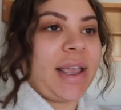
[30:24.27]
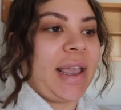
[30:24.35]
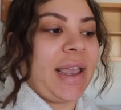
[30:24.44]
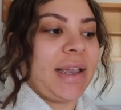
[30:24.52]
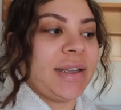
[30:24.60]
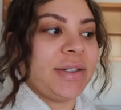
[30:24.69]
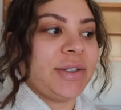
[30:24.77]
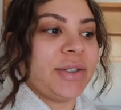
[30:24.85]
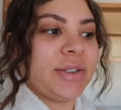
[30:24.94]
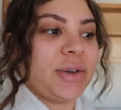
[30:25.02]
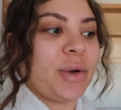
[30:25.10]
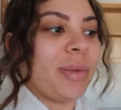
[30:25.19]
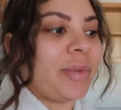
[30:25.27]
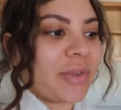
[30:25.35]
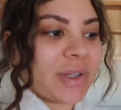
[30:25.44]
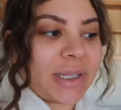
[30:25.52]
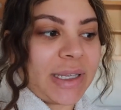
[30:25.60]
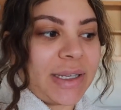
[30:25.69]
and
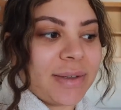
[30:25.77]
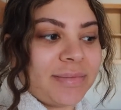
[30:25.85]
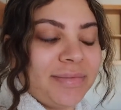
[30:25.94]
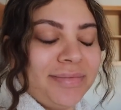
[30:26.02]
hopefully